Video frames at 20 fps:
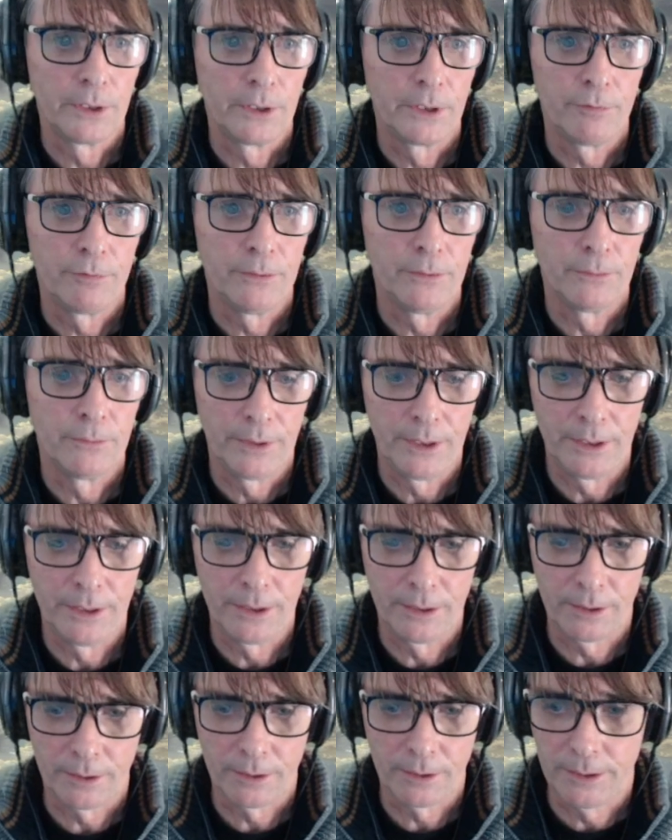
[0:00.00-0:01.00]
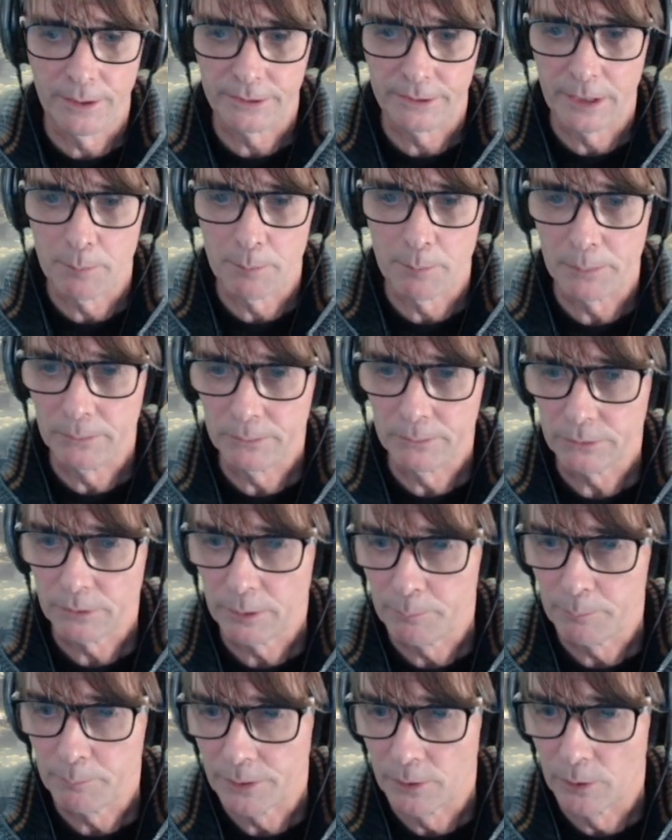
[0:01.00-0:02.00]
to give you here an example. So
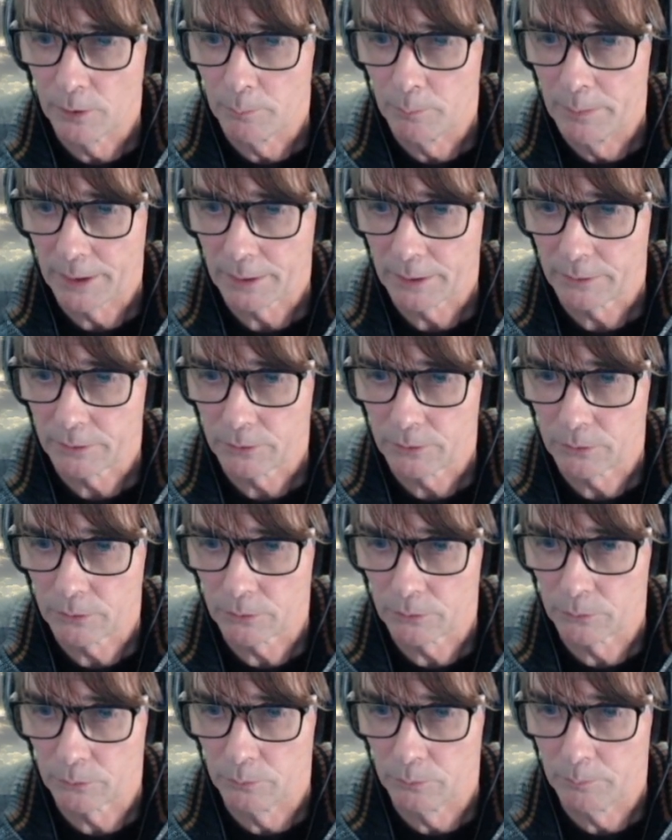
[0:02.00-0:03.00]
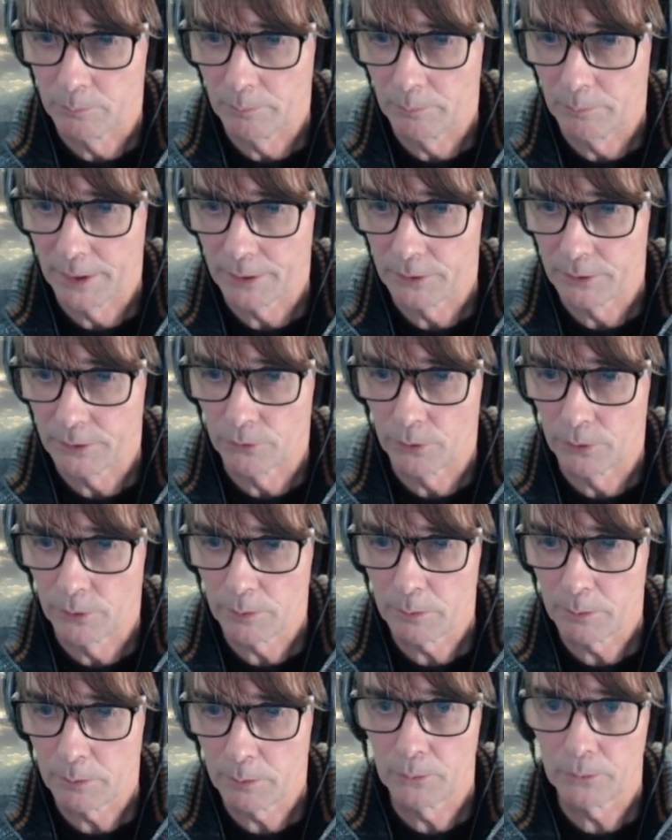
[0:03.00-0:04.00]
let me go back to my
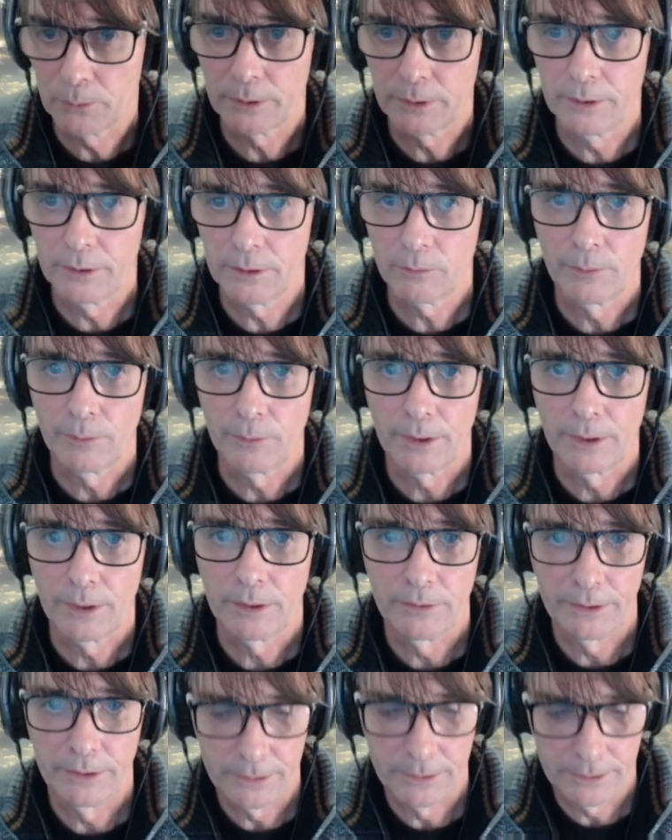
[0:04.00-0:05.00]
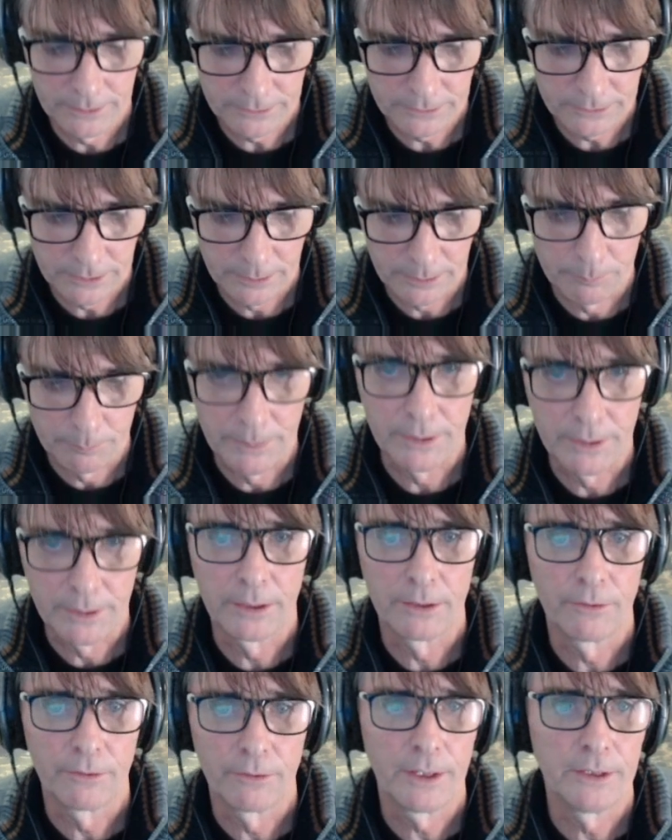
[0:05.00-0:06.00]
drawing board here where I did this. Let
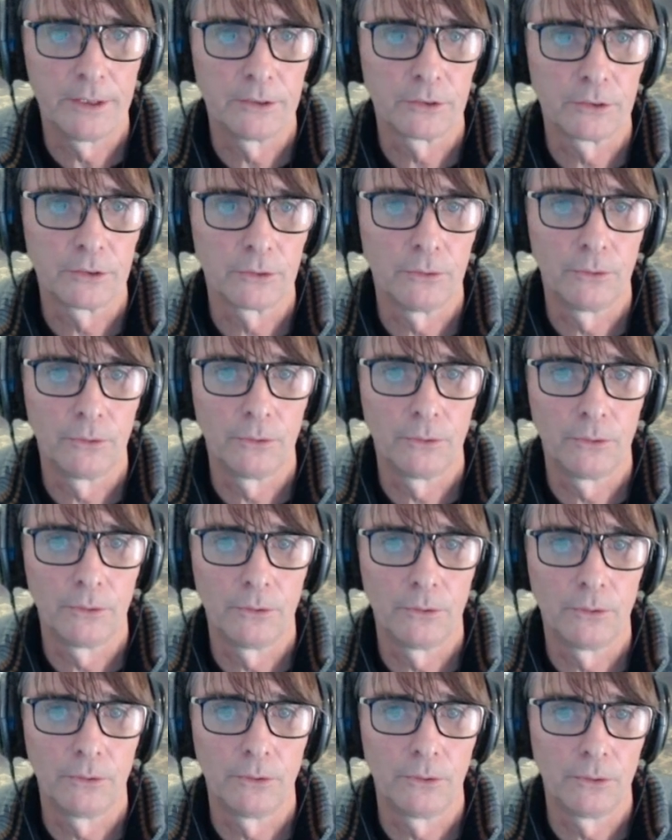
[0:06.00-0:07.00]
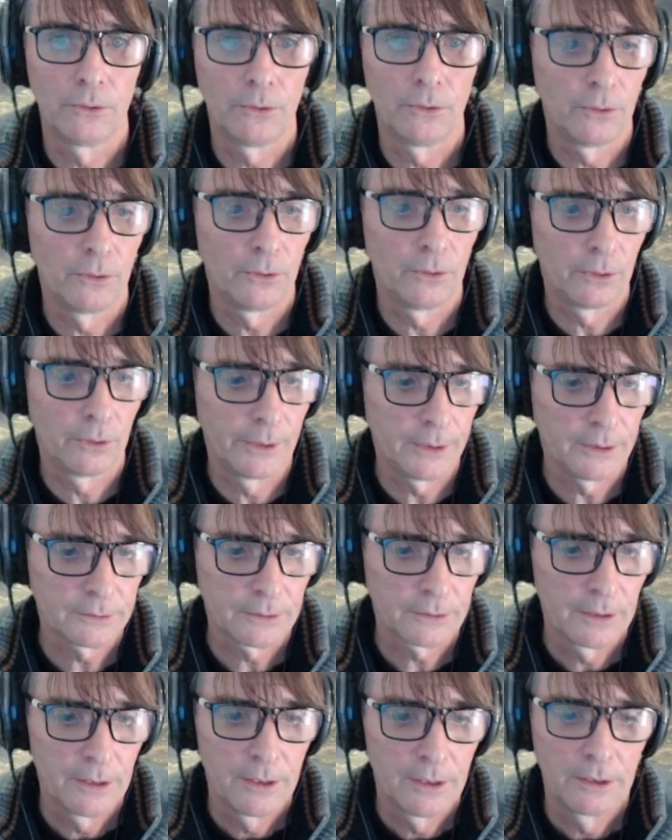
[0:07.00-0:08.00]
me erase all
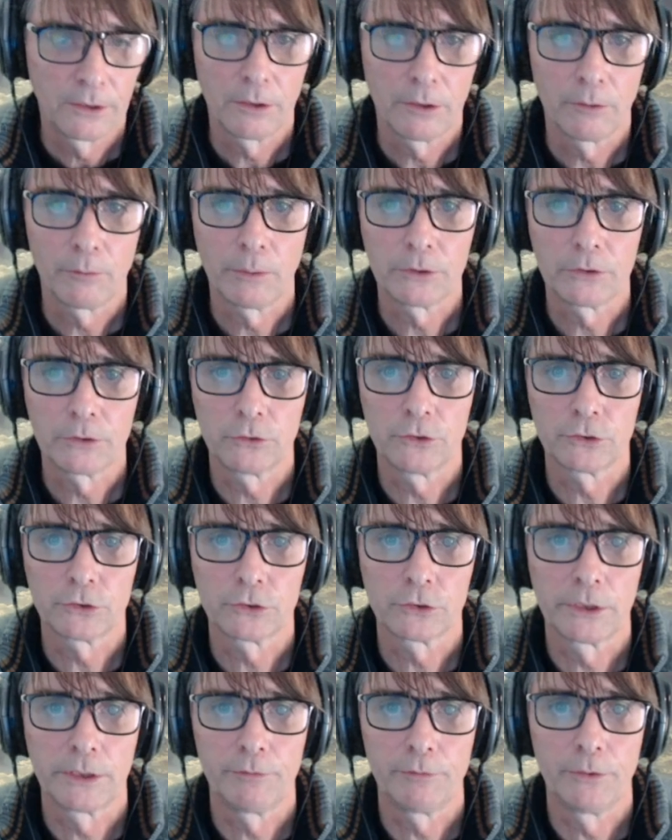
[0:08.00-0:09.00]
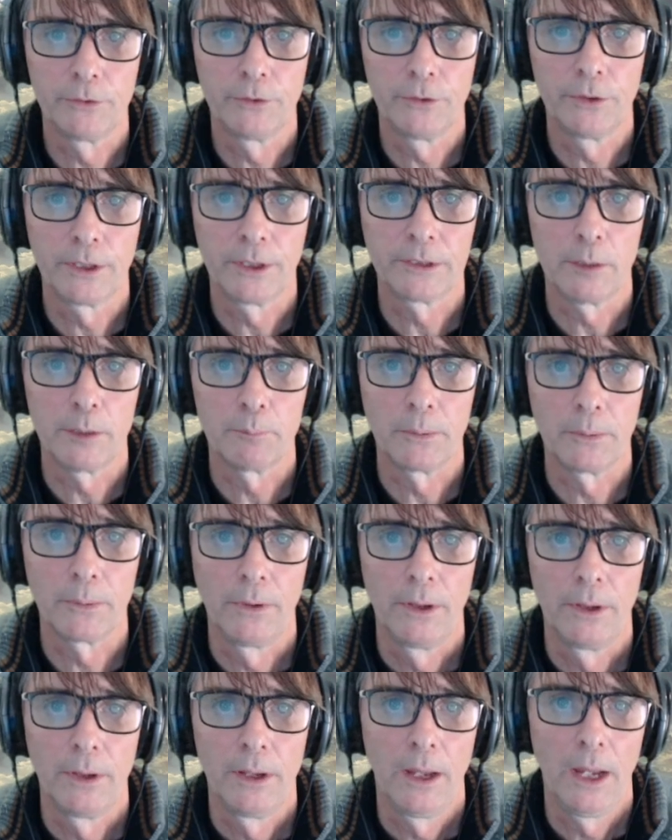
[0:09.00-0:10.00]
this. So I want to just give you an example.
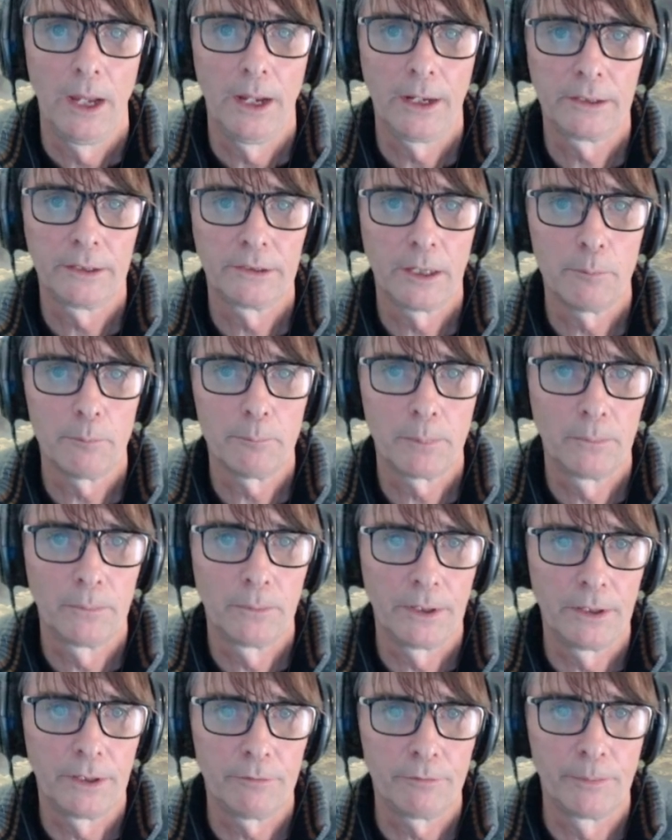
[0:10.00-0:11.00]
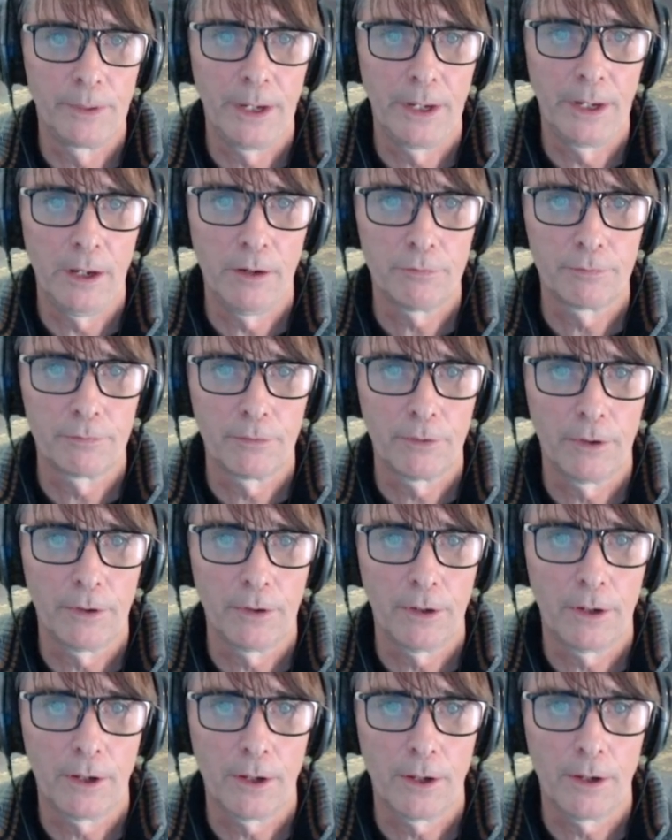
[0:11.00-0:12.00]
Example, if we have
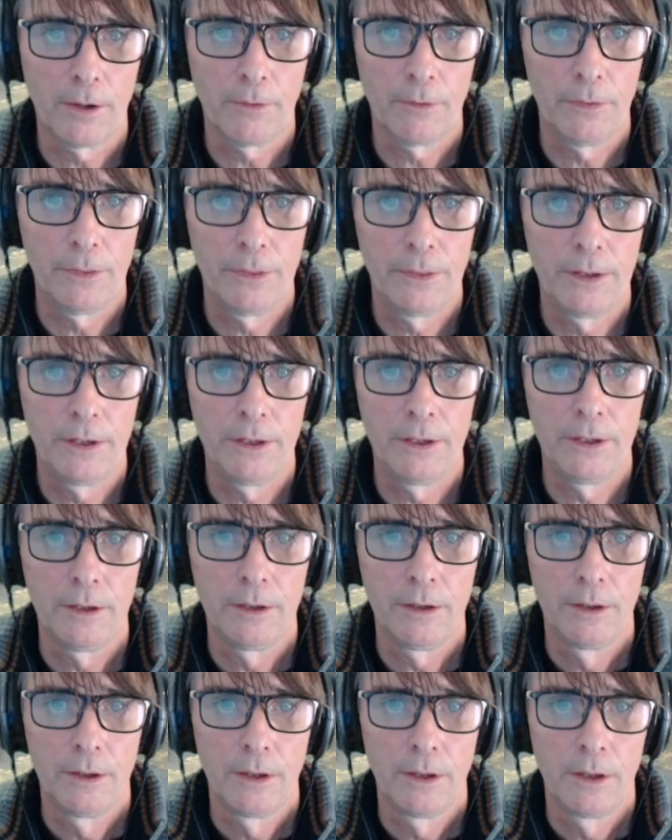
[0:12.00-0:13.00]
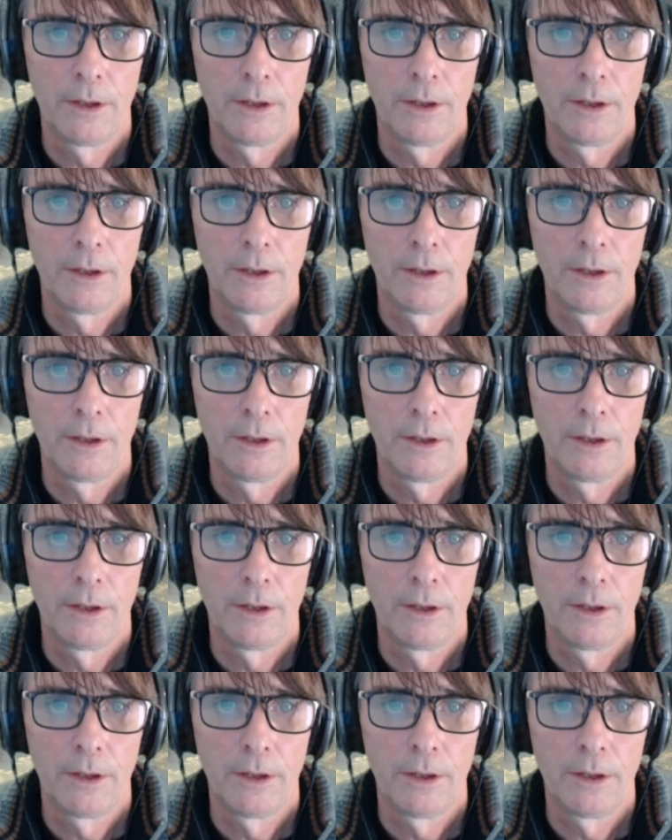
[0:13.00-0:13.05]
the